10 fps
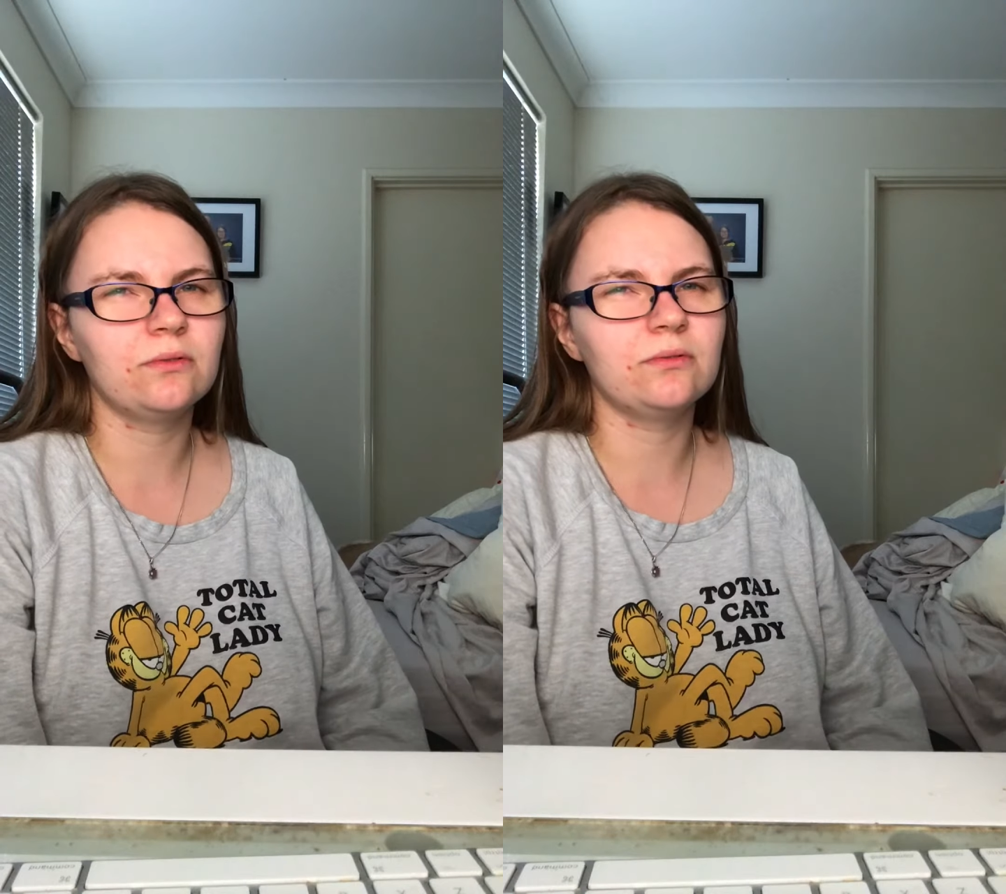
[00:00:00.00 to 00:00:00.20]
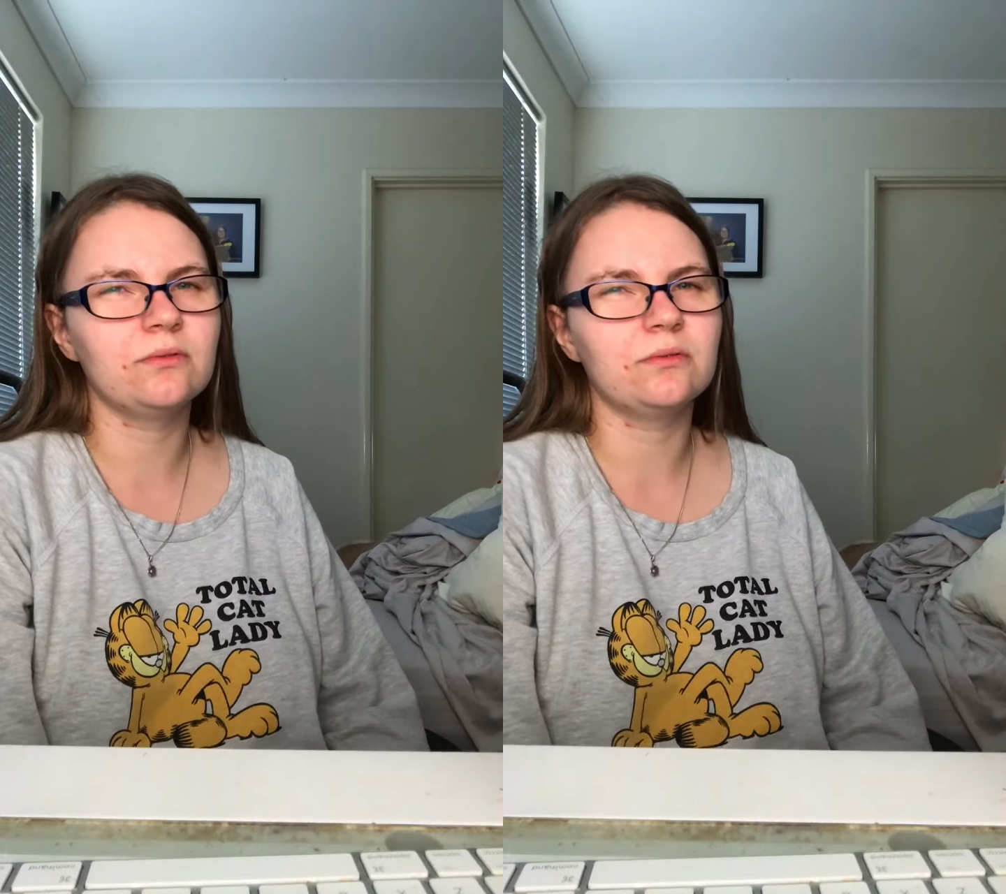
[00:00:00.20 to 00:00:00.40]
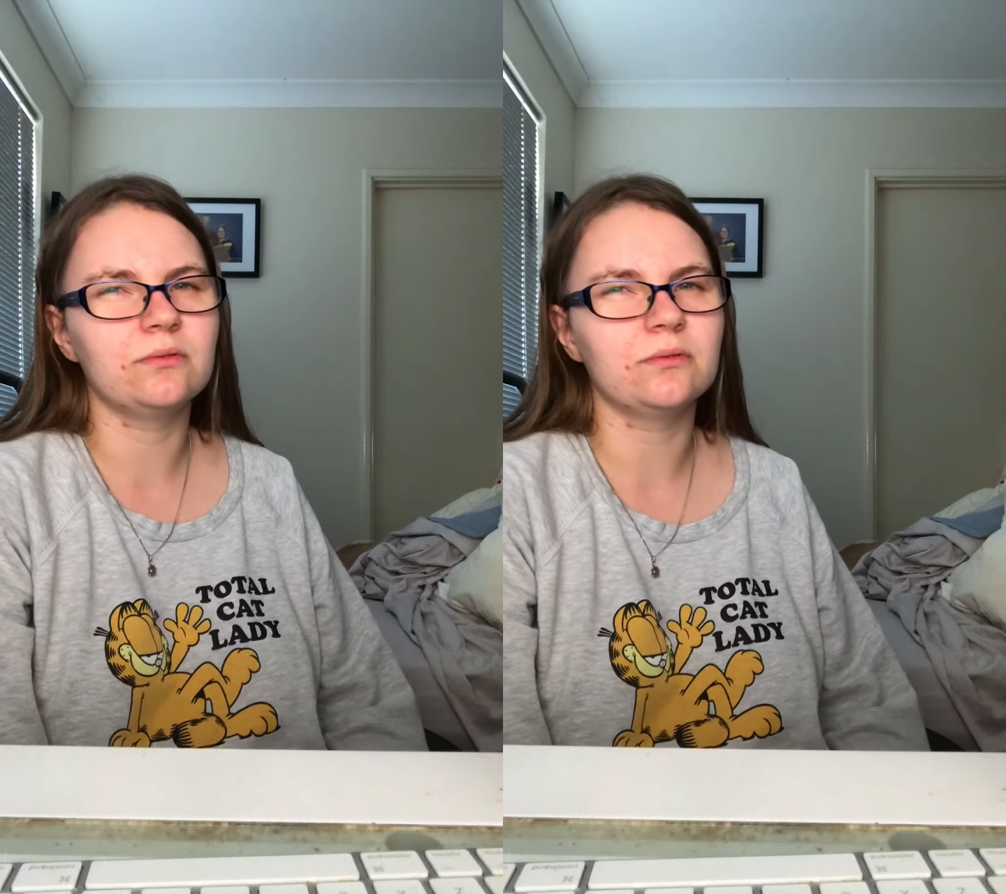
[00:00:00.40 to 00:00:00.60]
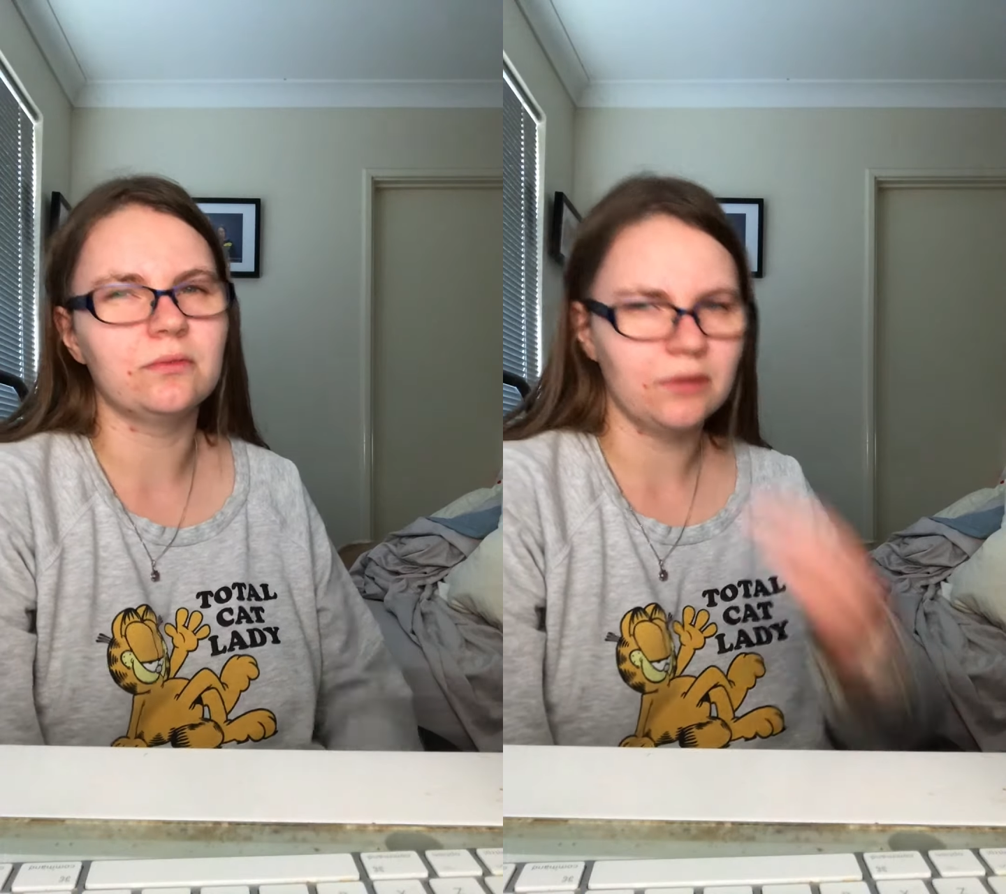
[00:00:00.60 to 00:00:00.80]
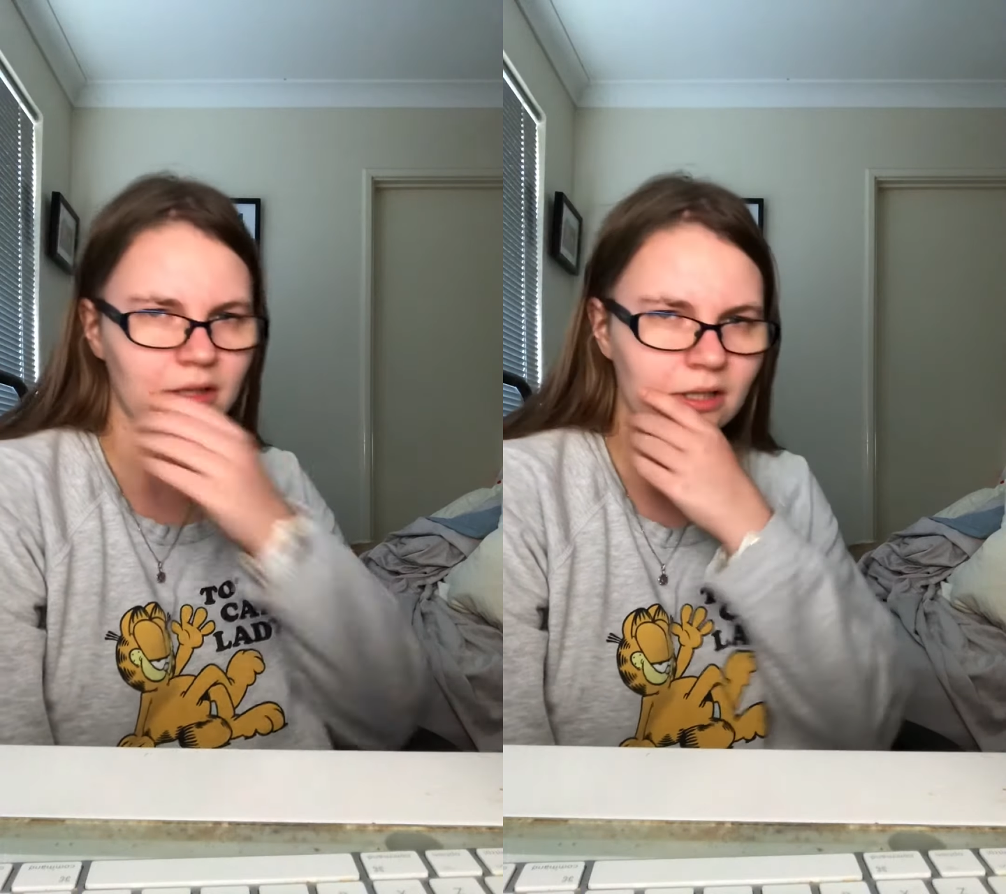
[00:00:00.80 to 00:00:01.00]

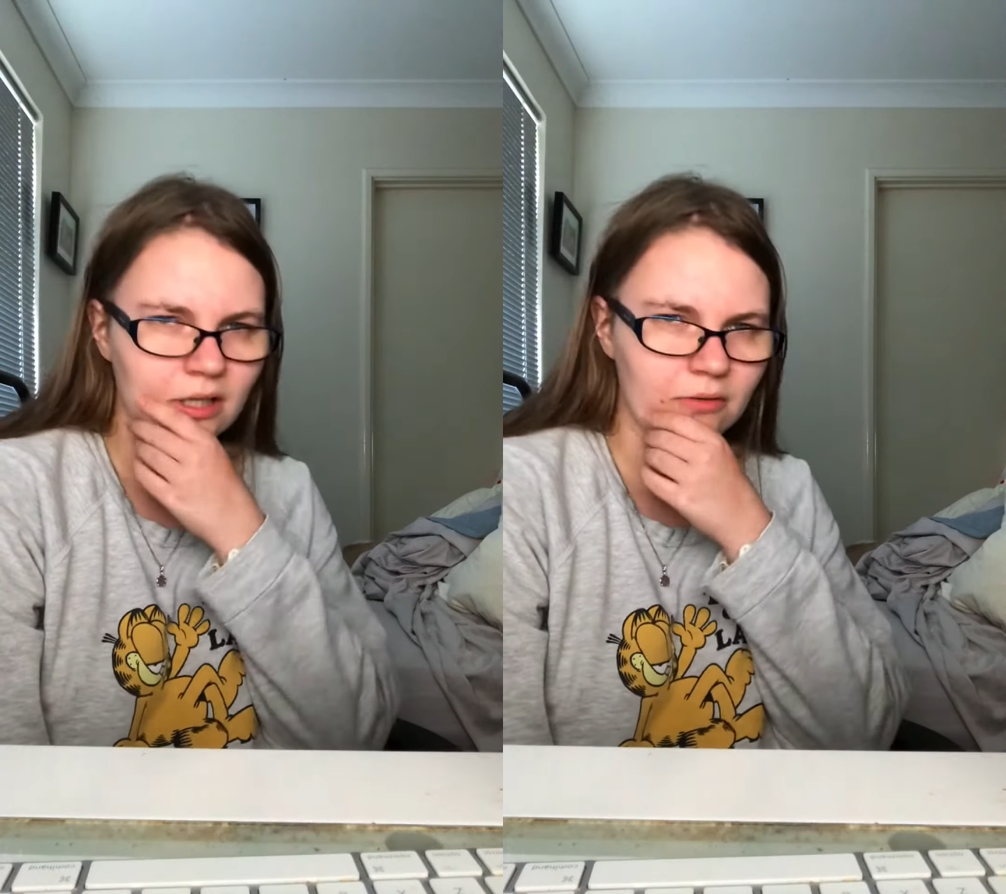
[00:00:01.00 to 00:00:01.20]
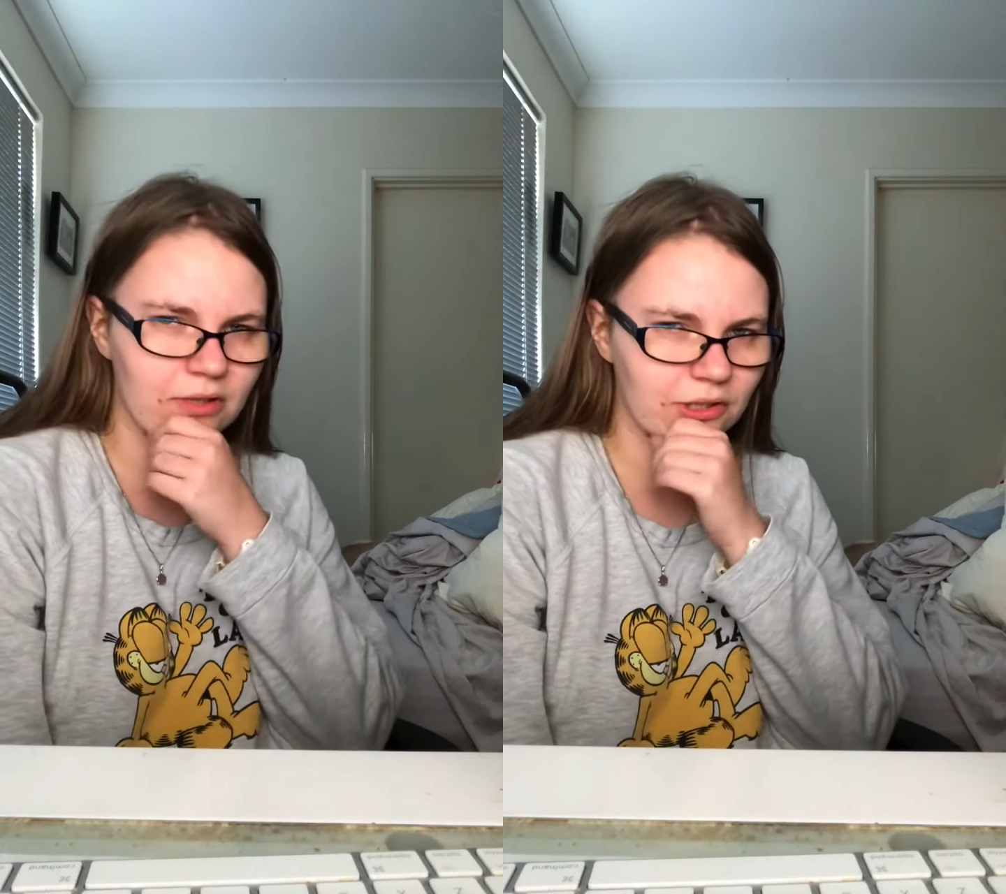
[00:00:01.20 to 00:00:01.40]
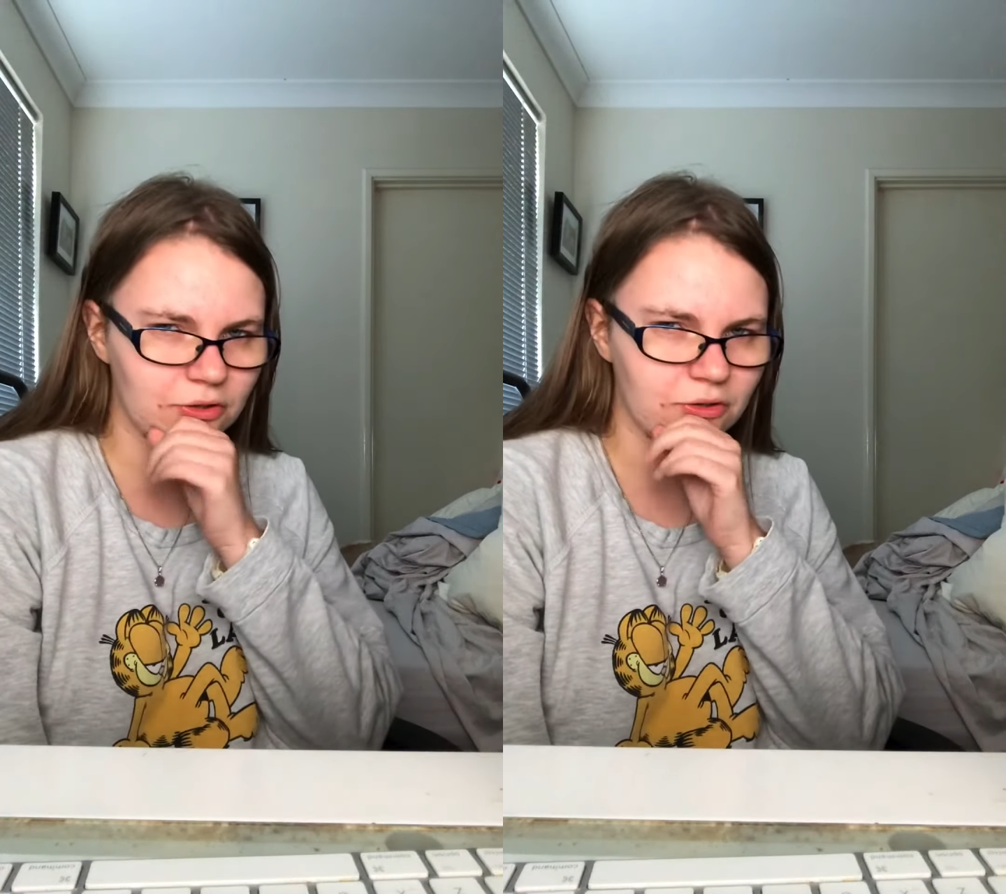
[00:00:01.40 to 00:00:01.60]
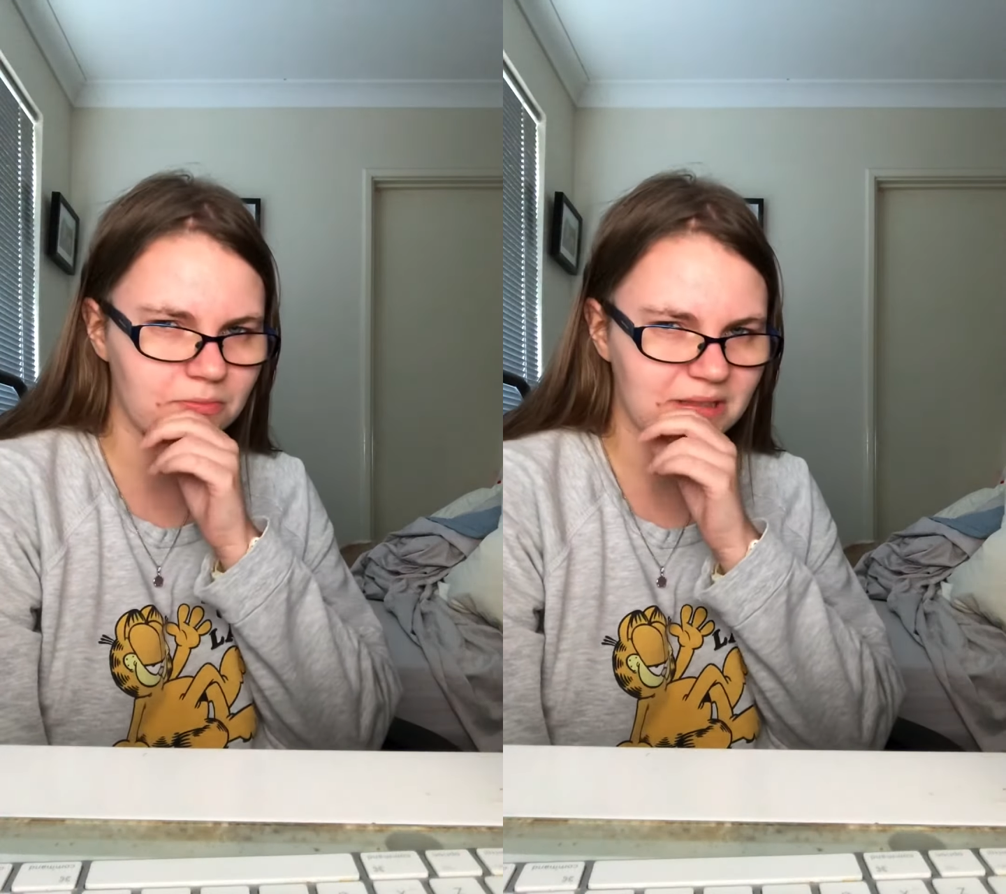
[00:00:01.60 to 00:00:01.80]
what's a good